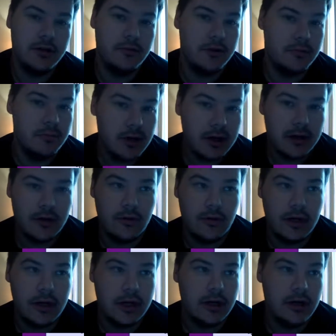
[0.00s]
with
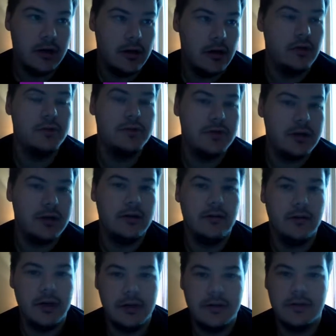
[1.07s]
Bitcoin, no
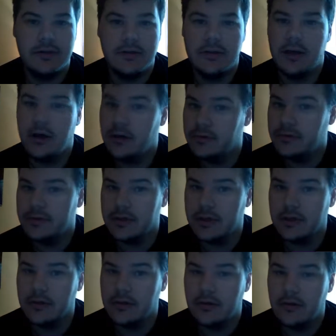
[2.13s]
single entity owns
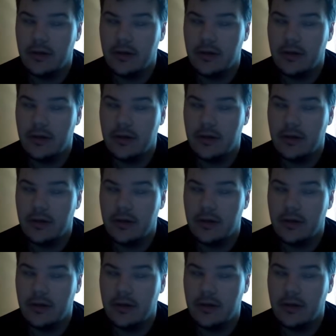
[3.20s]
it,